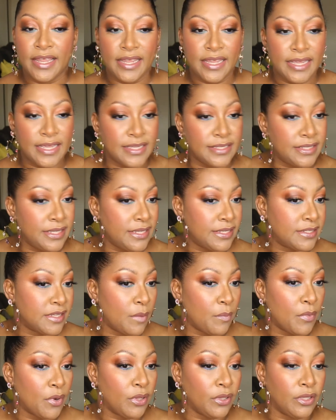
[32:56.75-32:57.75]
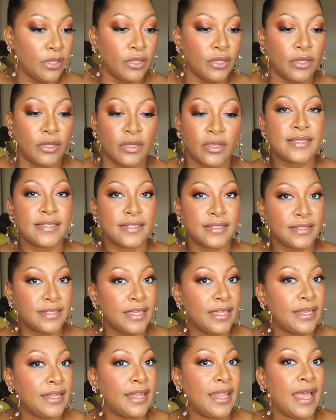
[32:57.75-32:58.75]
easy summer look,
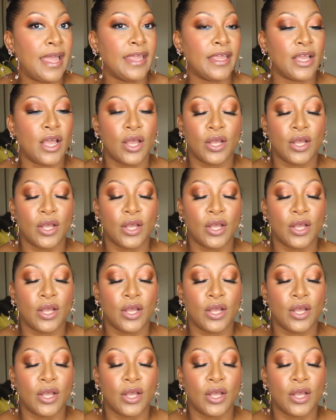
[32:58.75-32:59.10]
skin-like